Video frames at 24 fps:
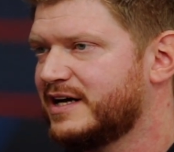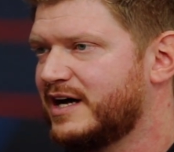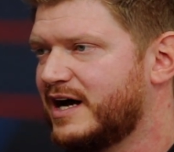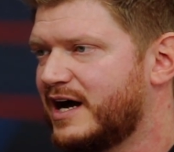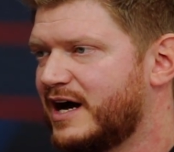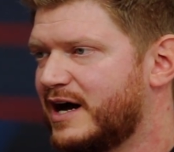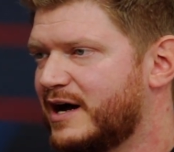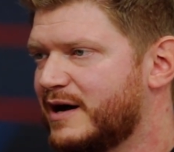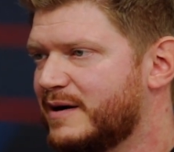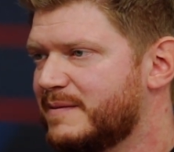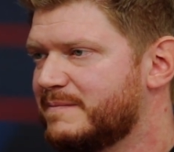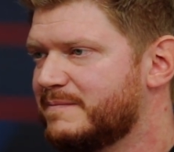
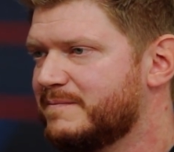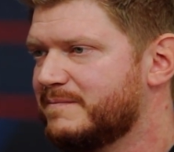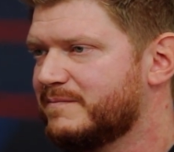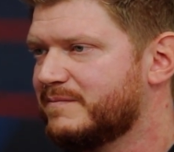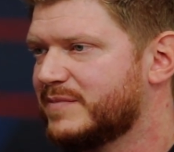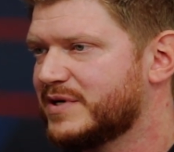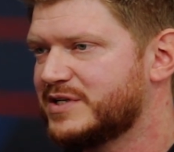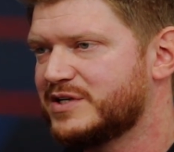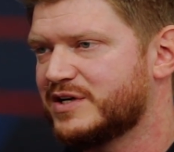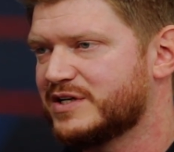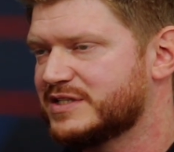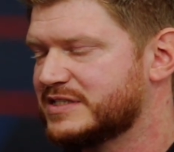
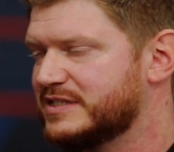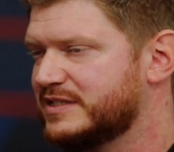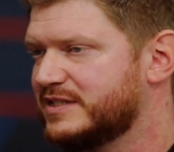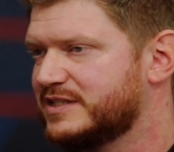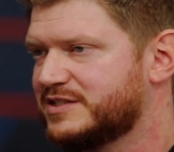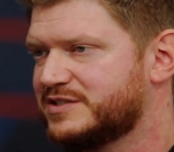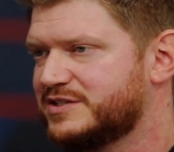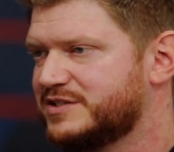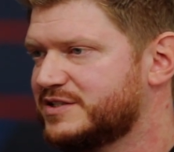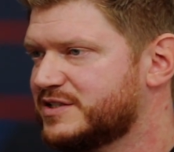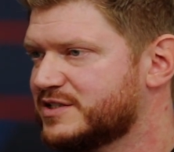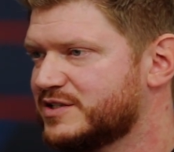But yeah, it's
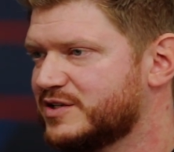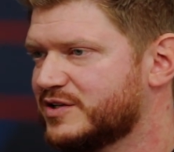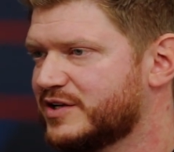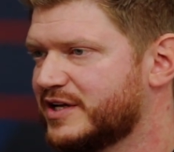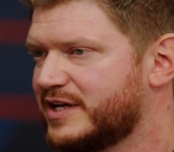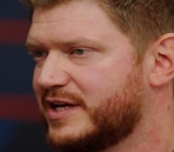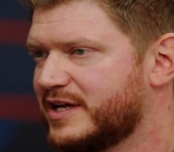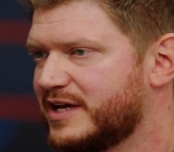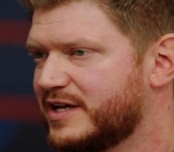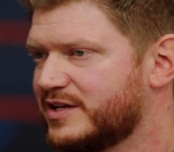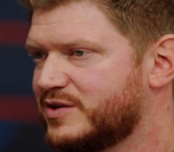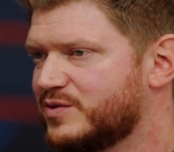literally just
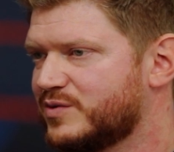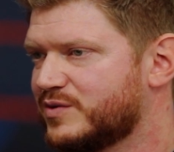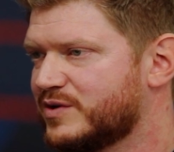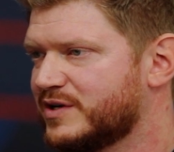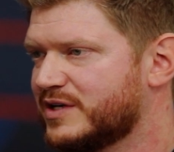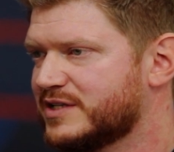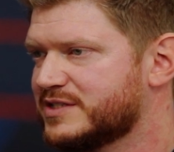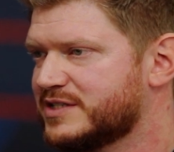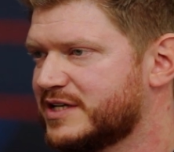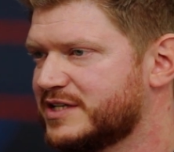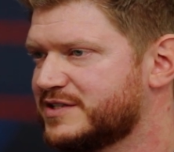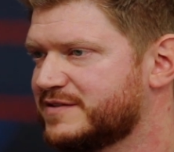looking at your
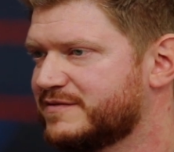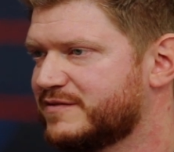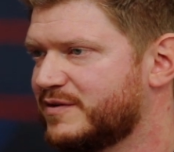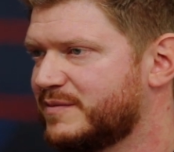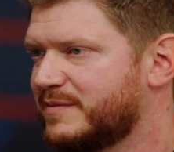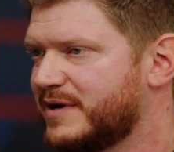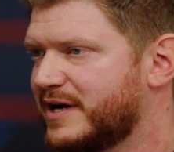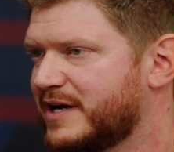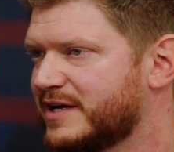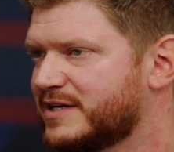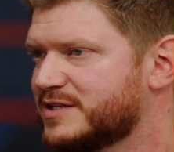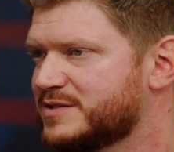organization
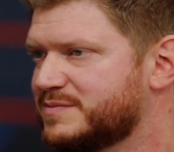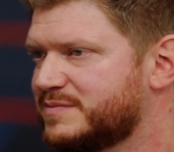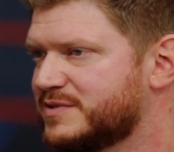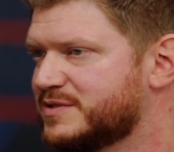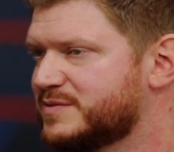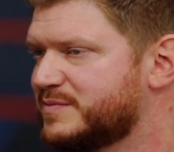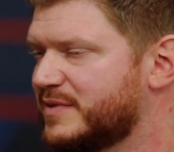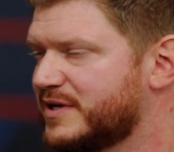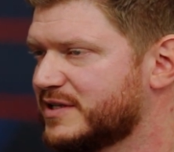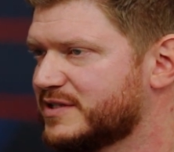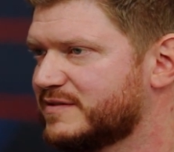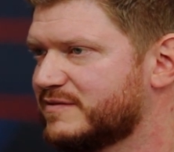from a hacker's
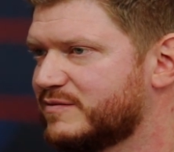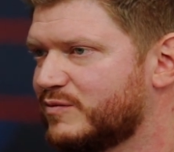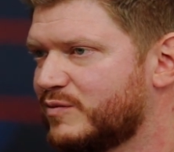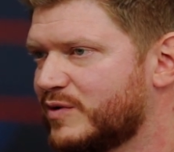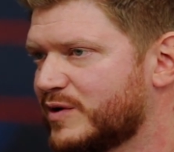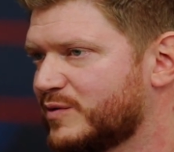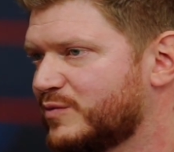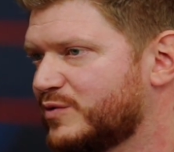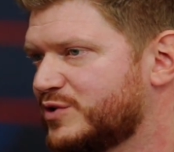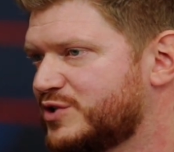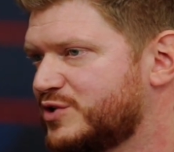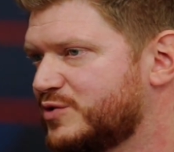perspective.
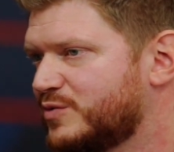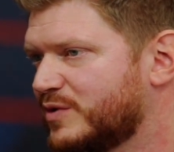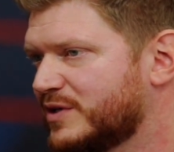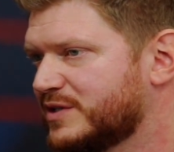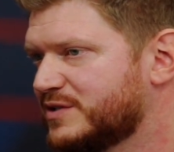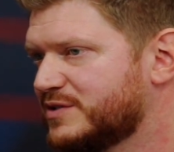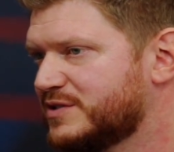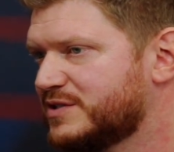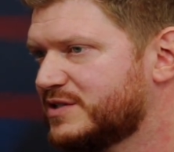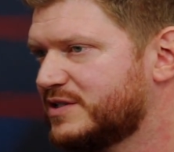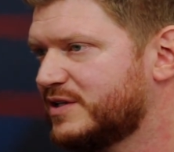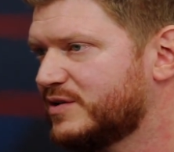What would you want
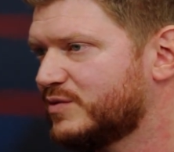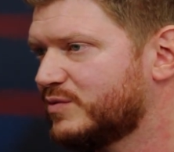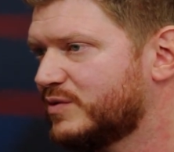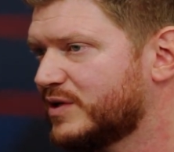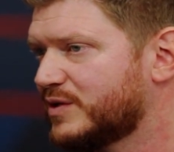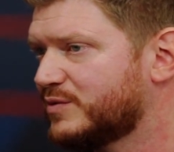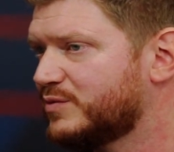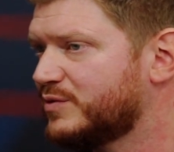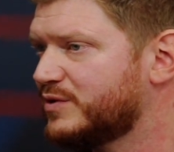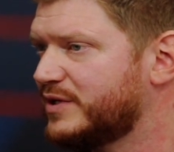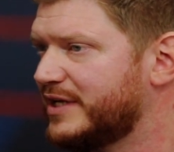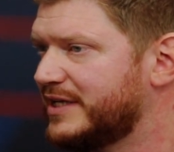to steal?
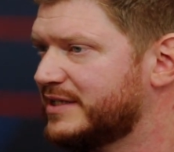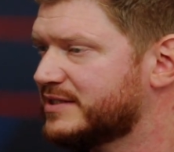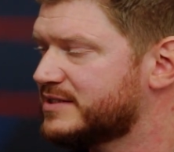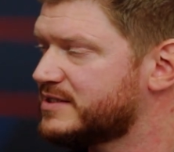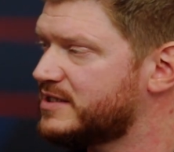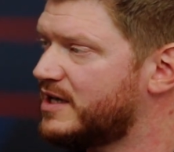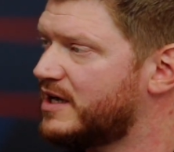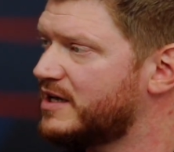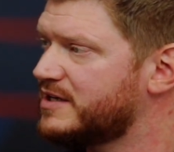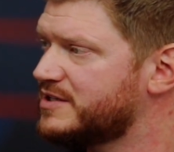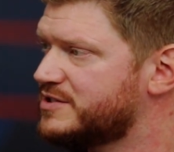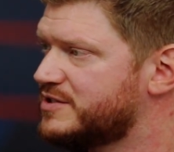What would
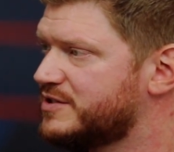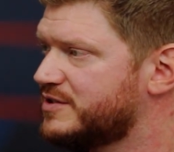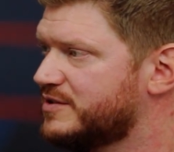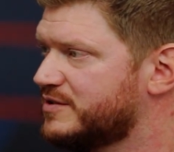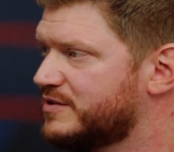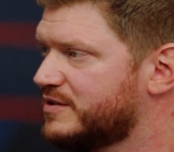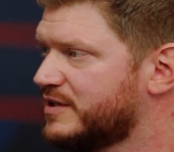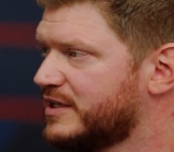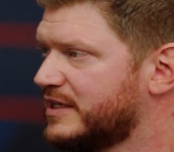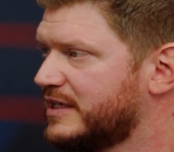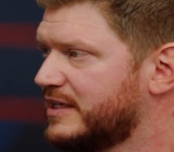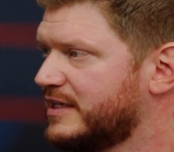entice
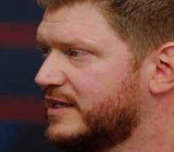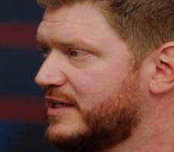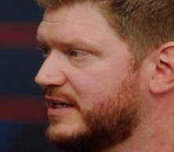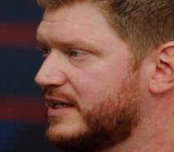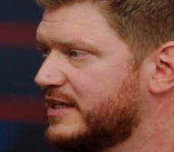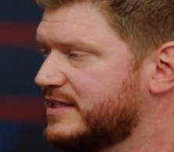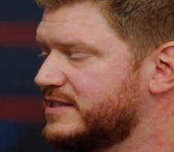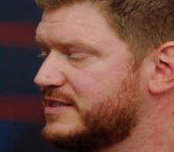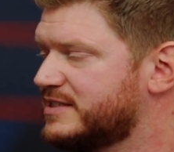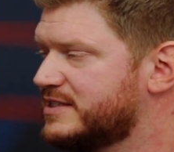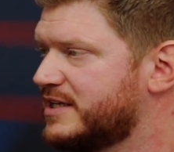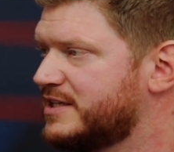you
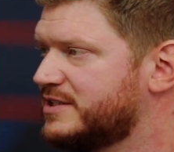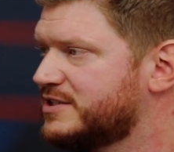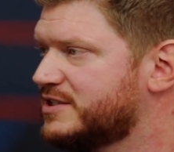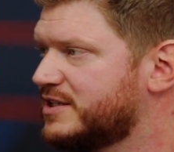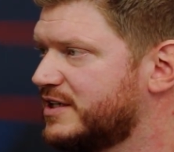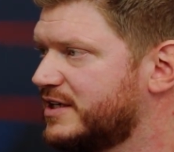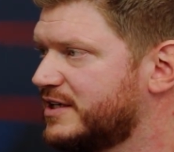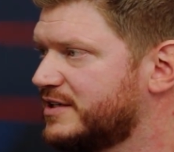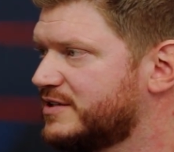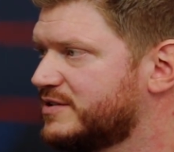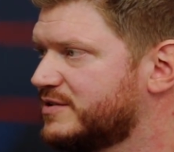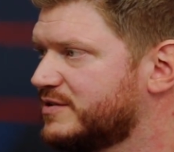
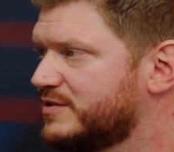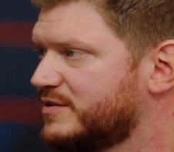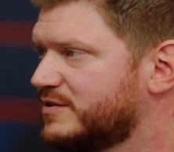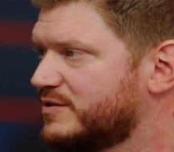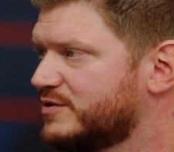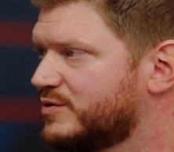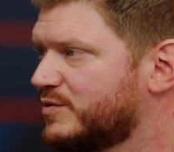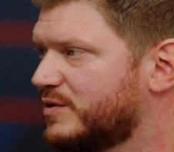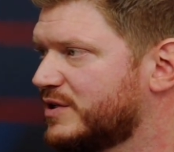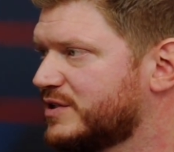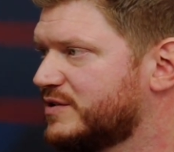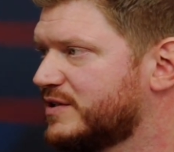essentially to
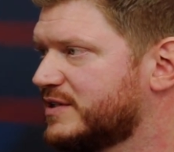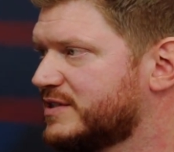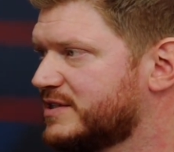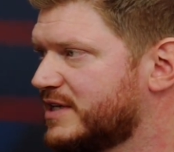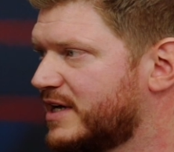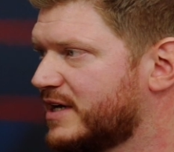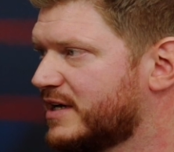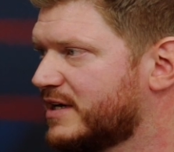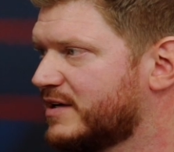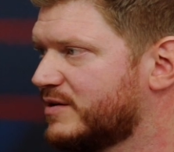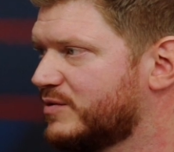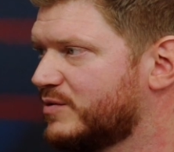want to
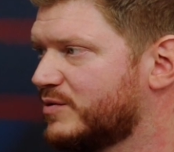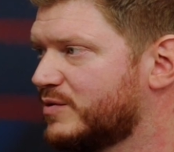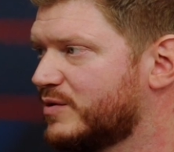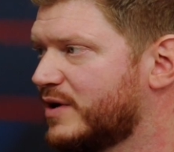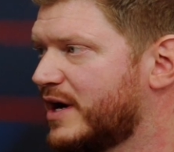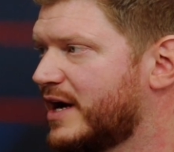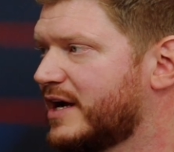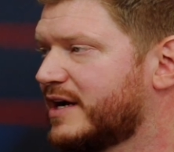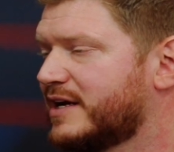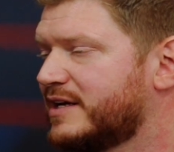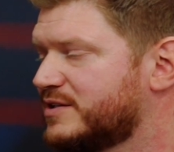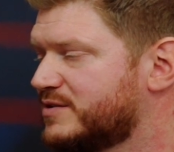attack or
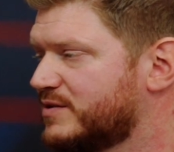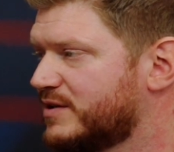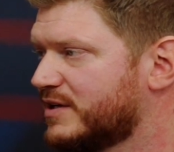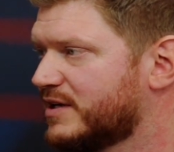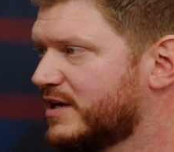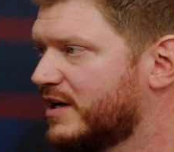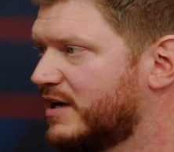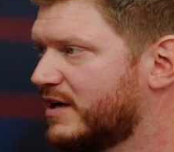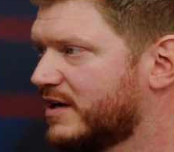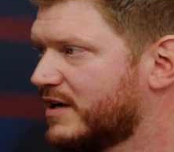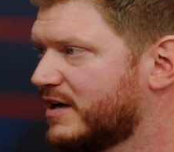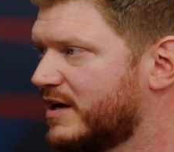hack into a
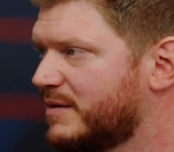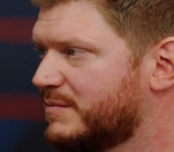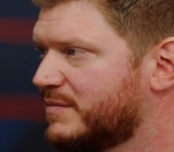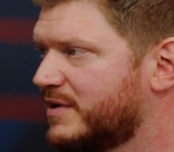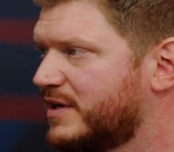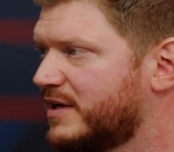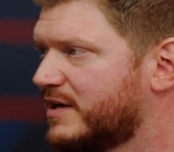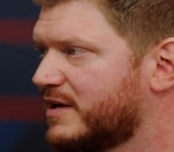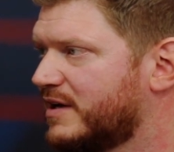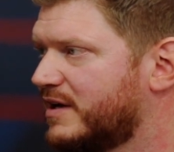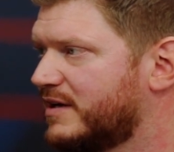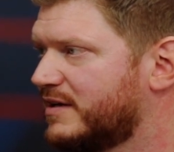
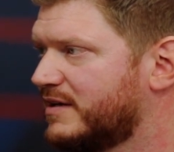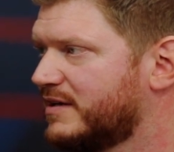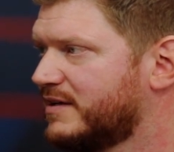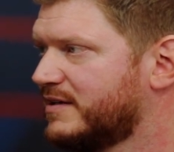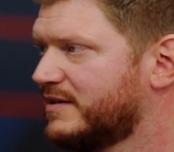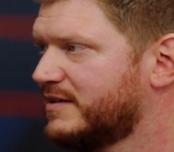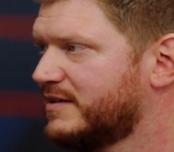company client?